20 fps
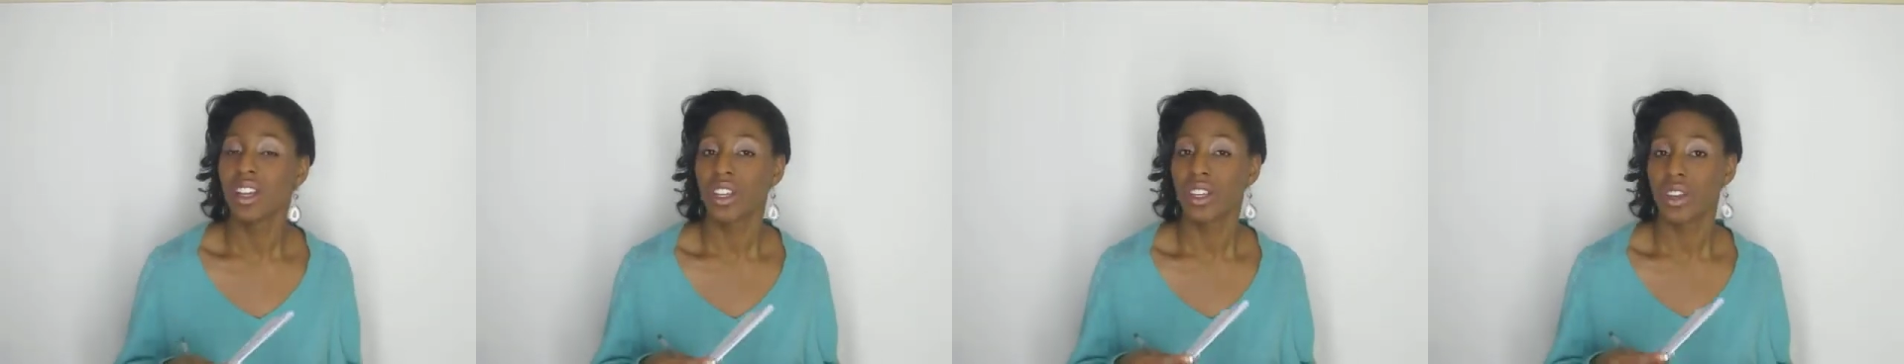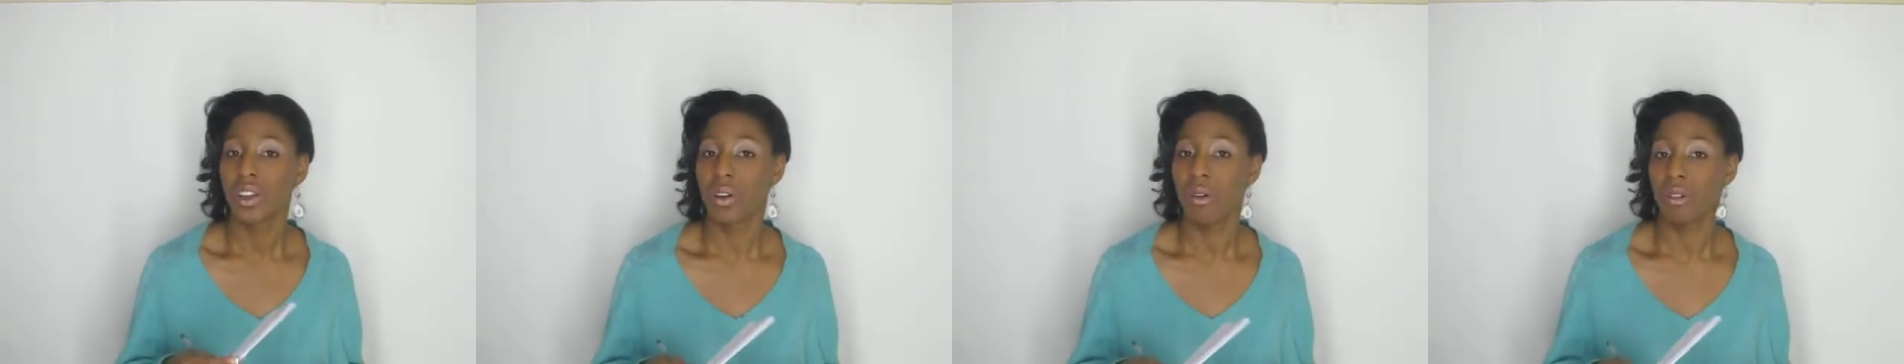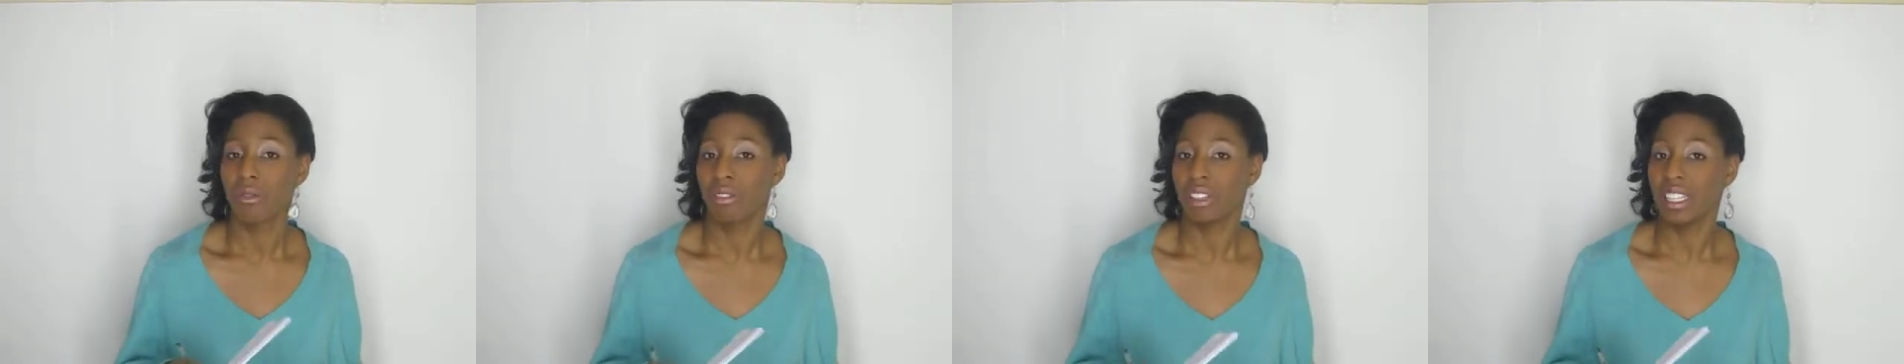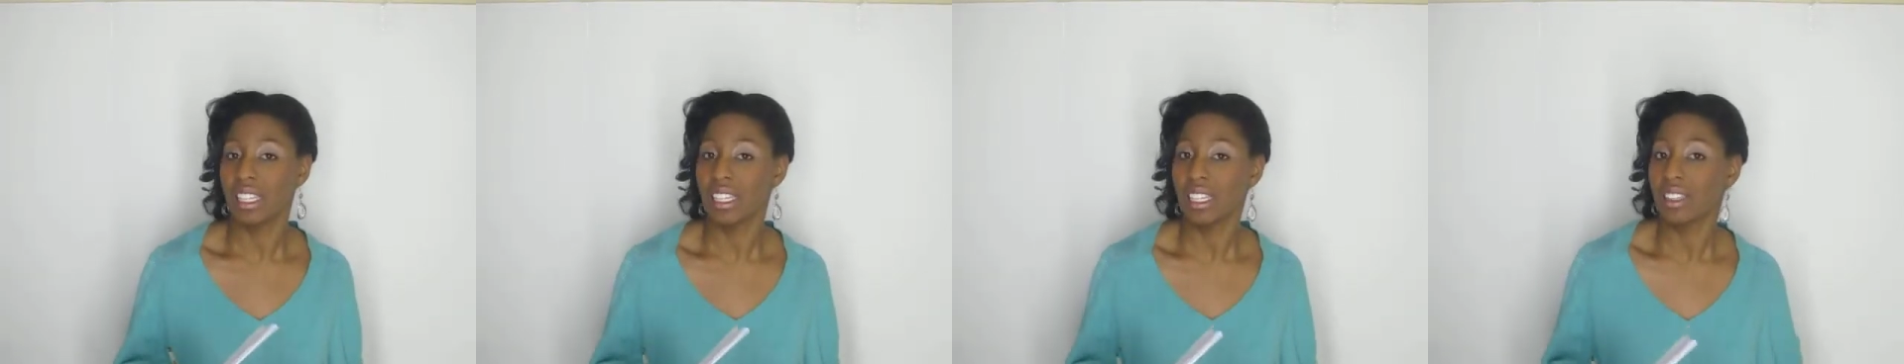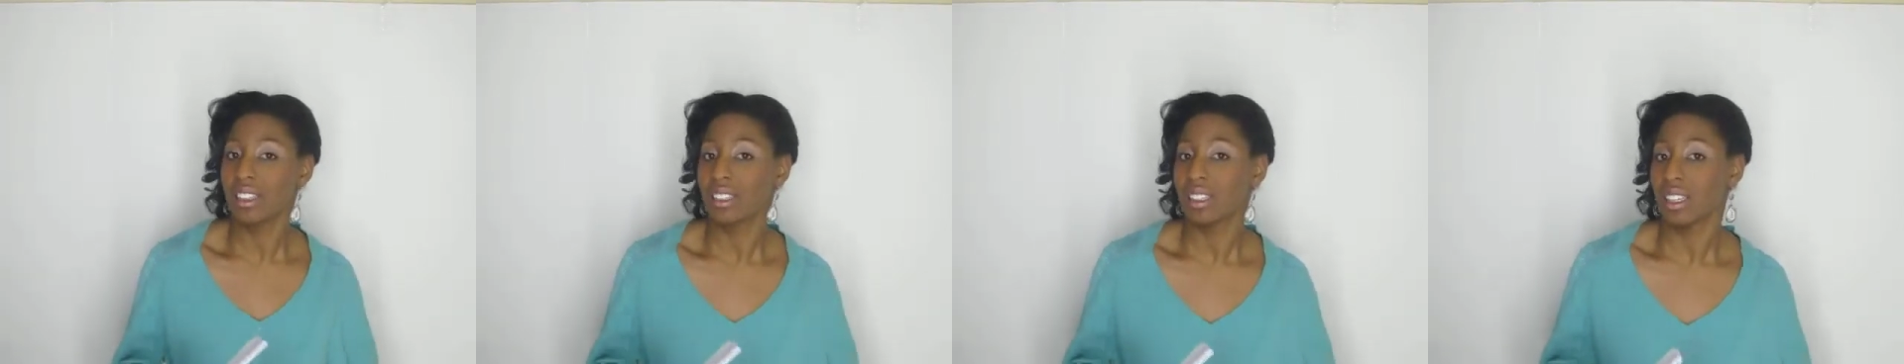you know, or
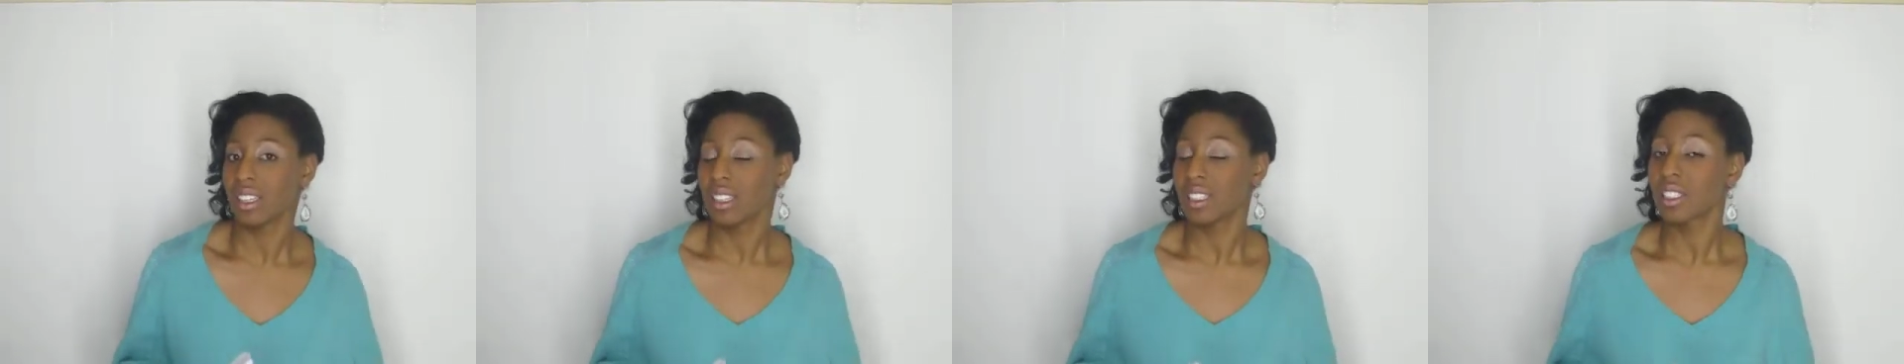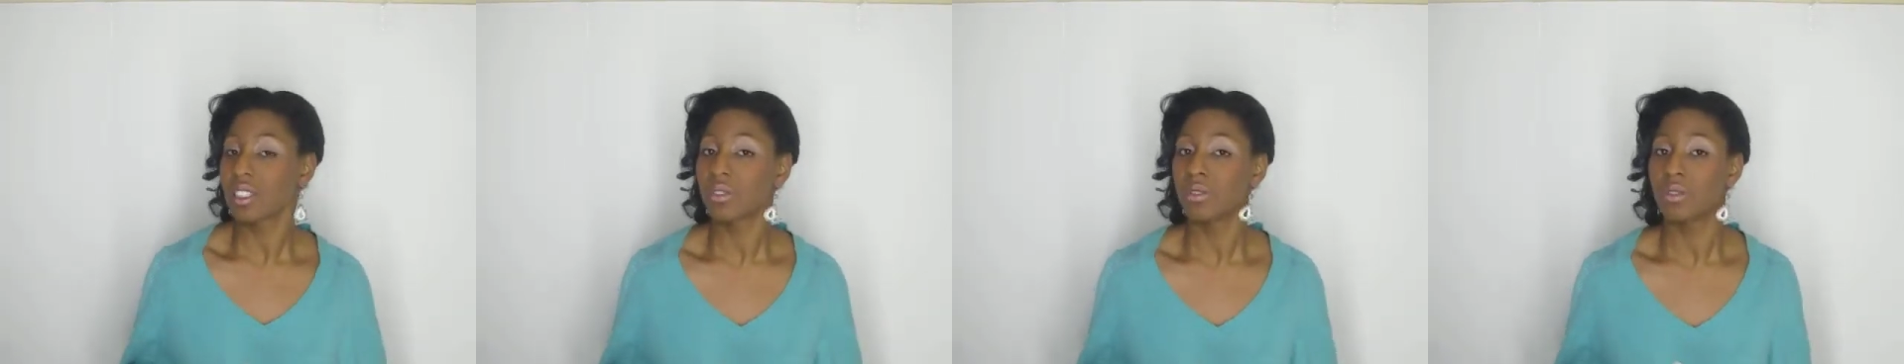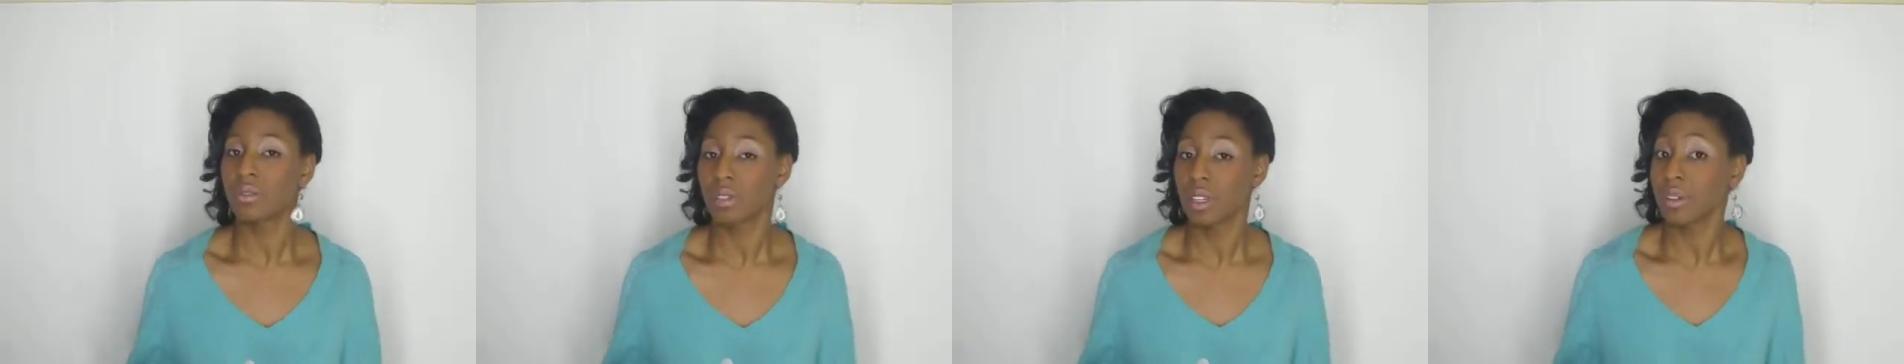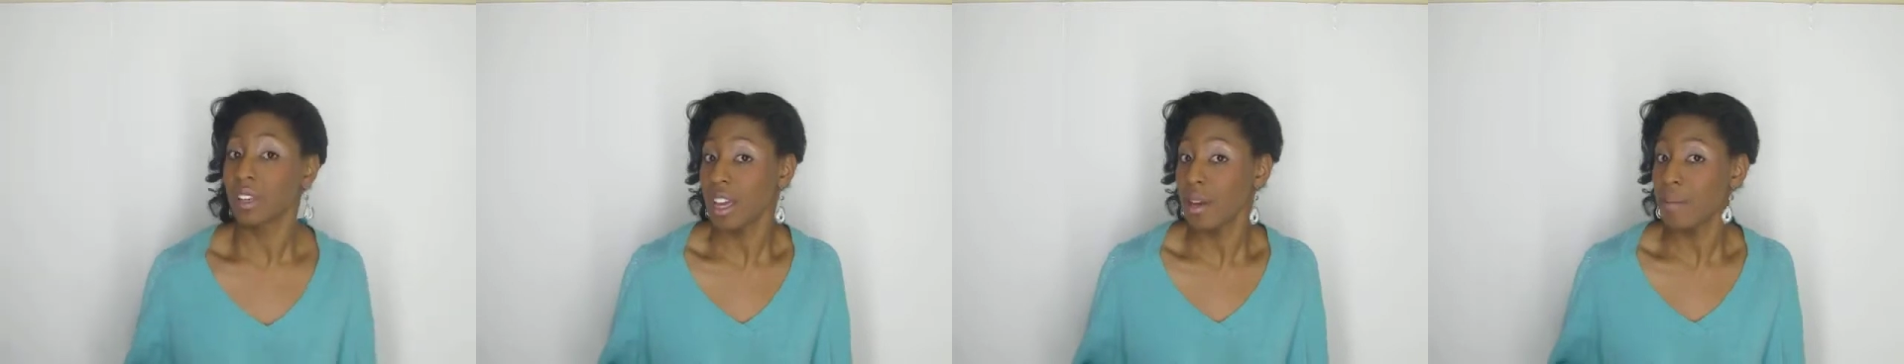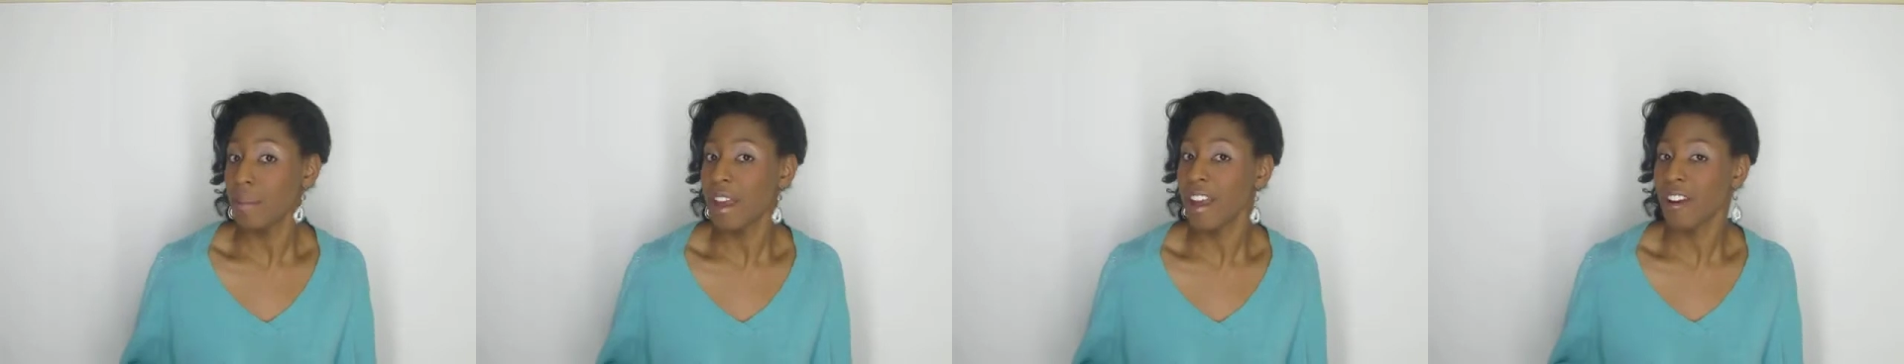really
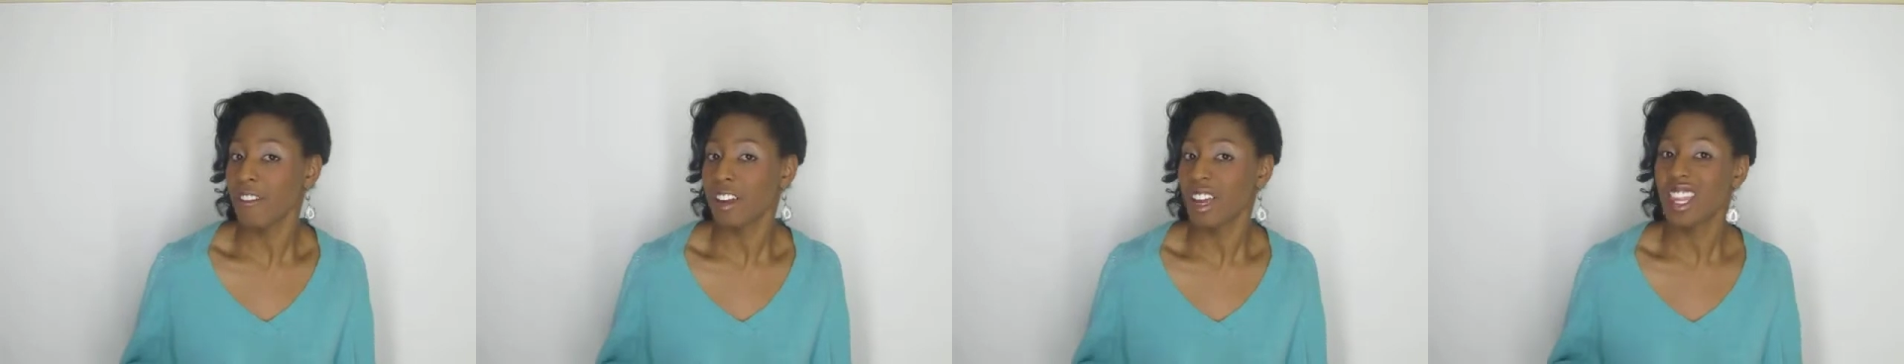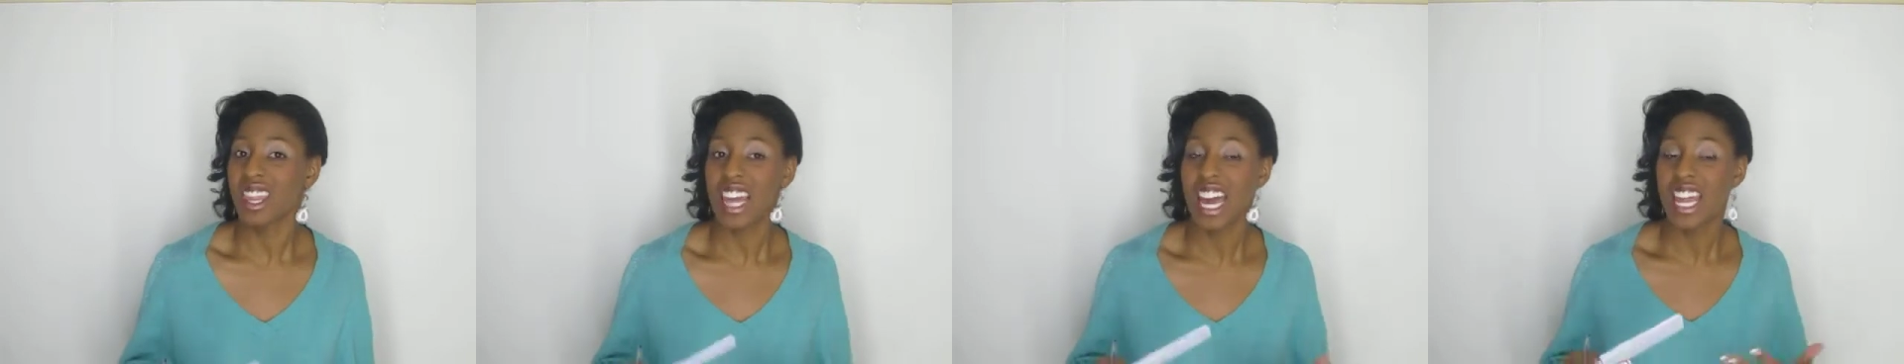get married,